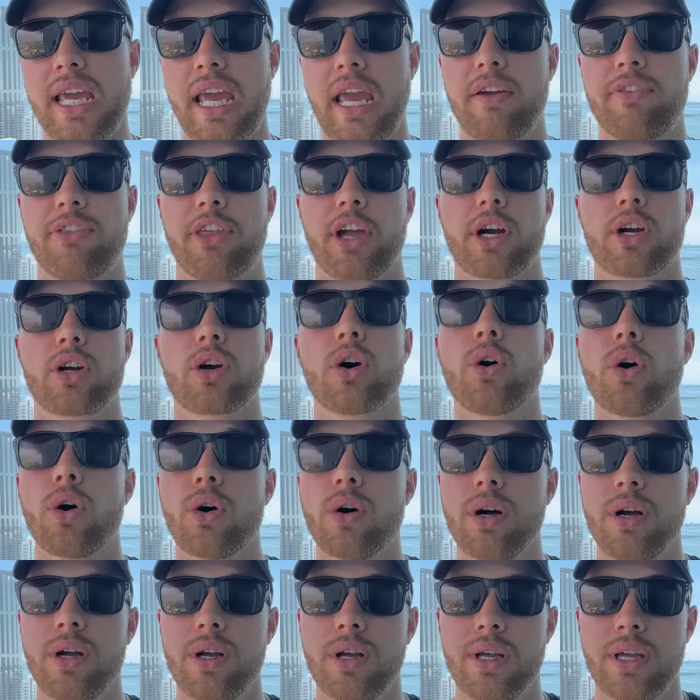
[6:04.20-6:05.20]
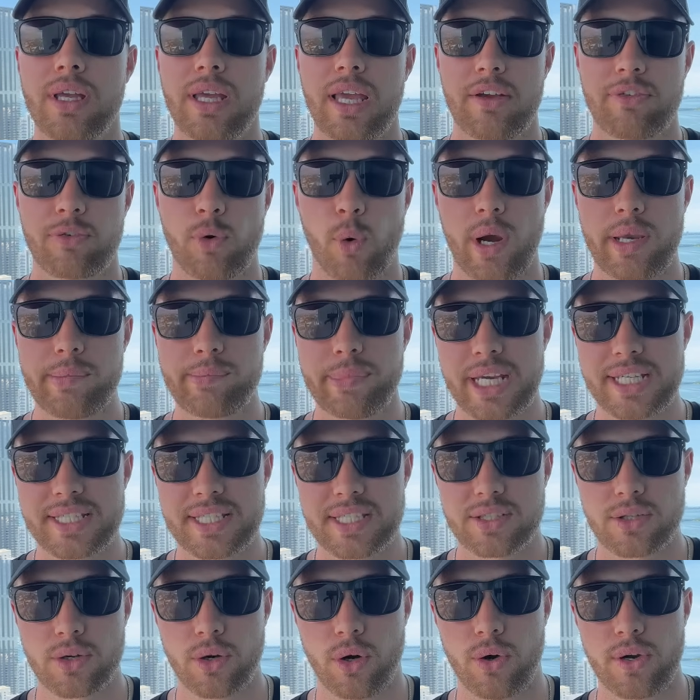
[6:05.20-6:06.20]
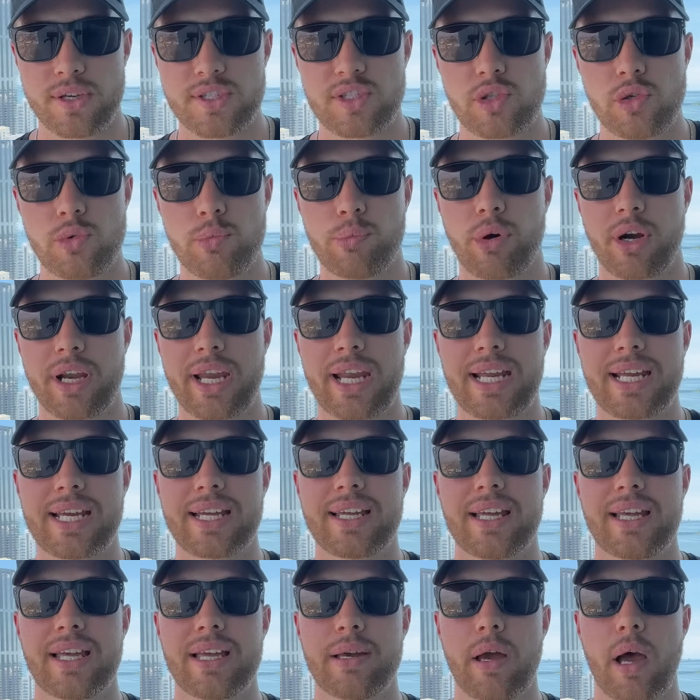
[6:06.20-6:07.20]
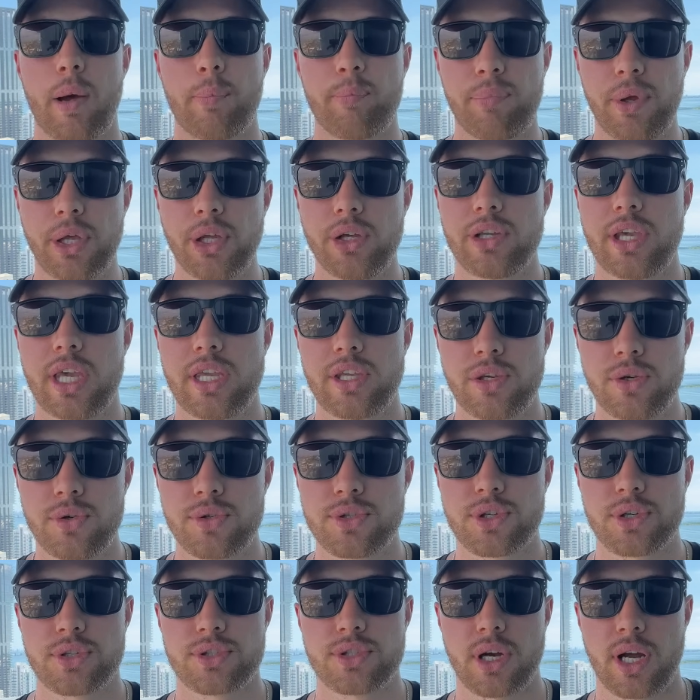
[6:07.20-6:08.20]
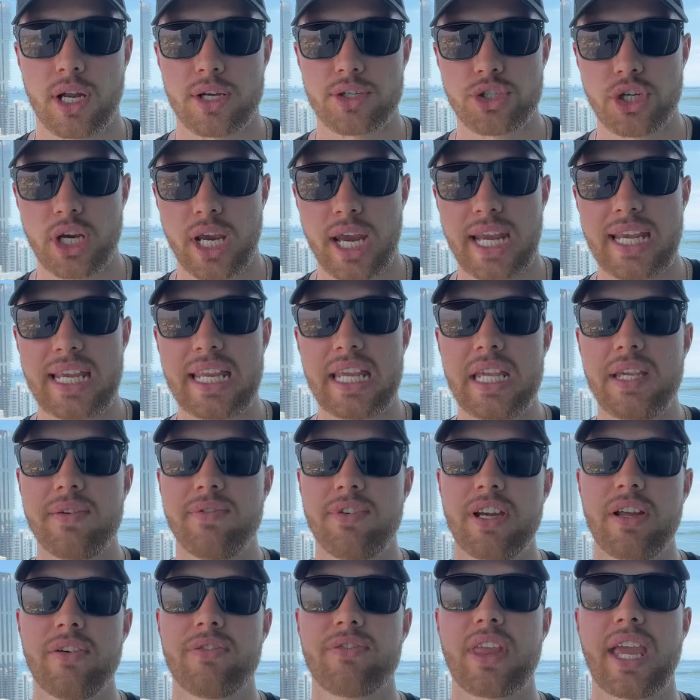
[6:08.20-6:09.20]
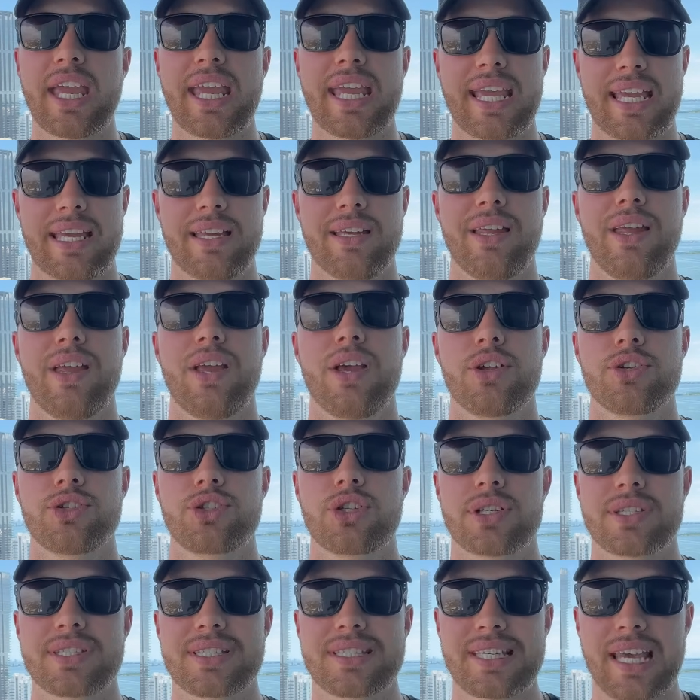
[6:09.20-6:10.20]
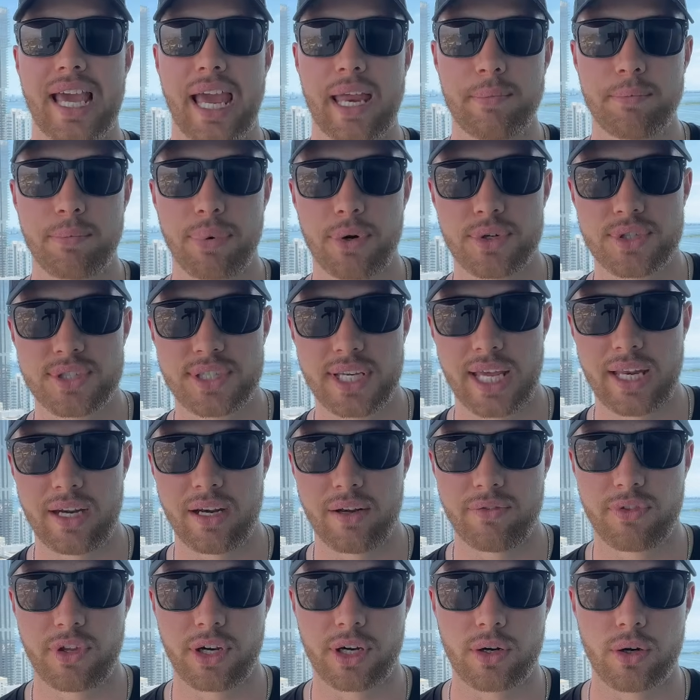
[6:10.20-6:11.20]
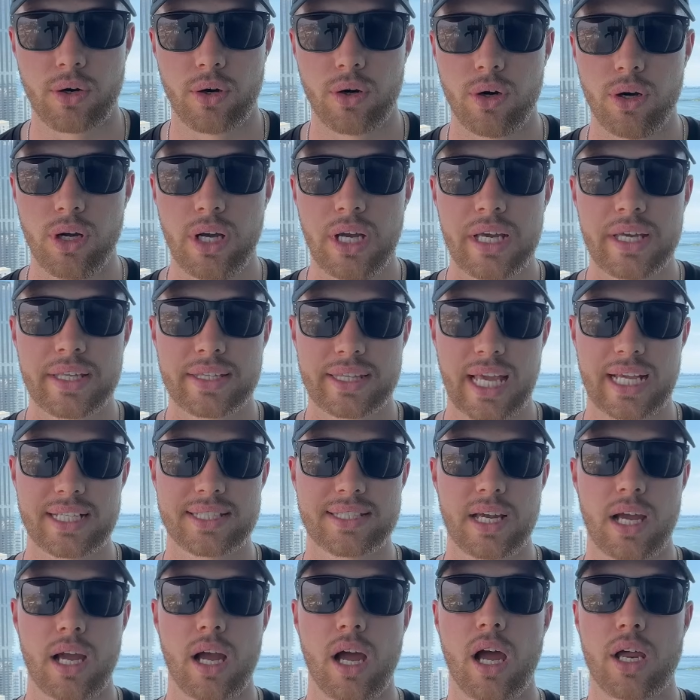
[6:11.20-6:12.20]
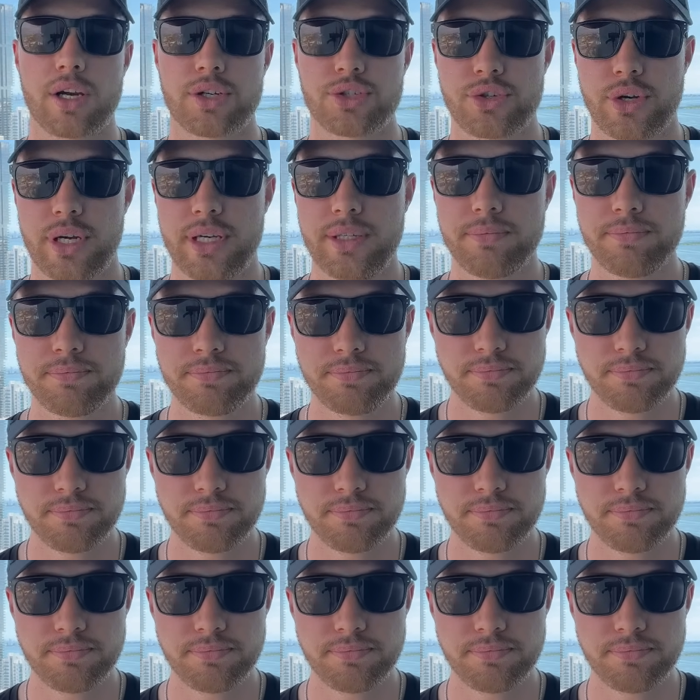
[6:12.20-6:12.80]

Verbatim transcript: if their goal, if Coinbase's goal is to bring a billion users on chain, even if they hit just 10% of their goal, that's 100